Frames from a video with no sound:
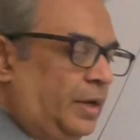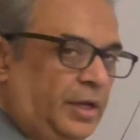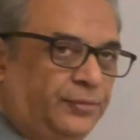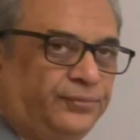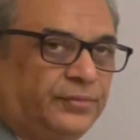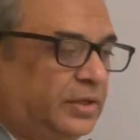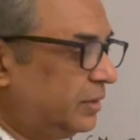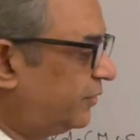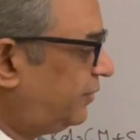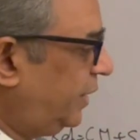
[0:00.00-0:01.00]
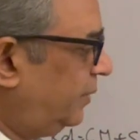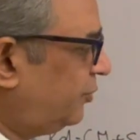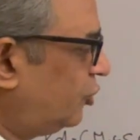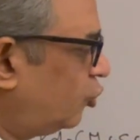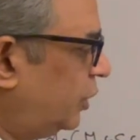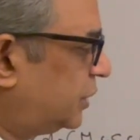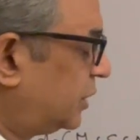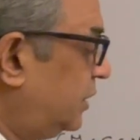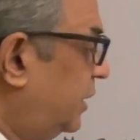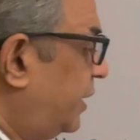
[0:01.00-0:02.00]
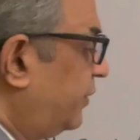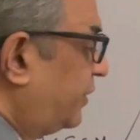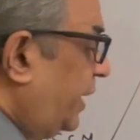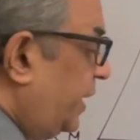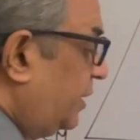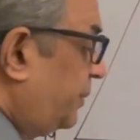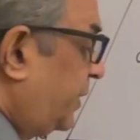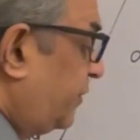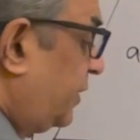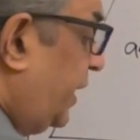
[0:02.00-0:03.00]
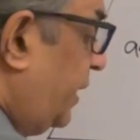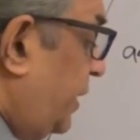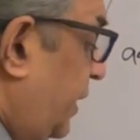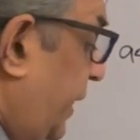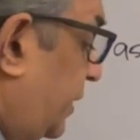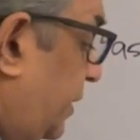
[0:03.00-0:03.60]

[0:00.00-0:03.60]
If in the same situation there is another personality like